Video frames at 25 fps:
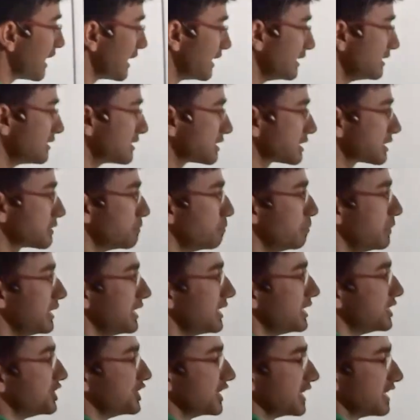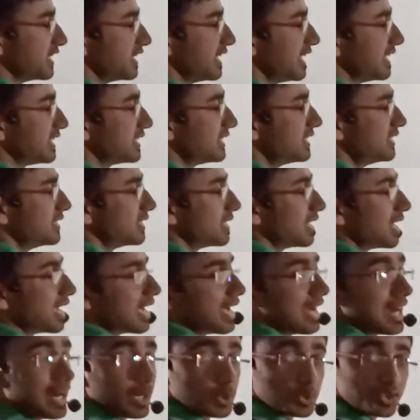lines being generated
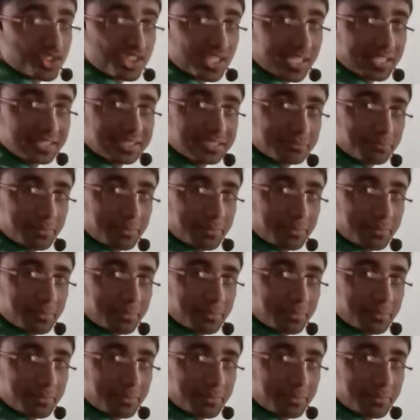outside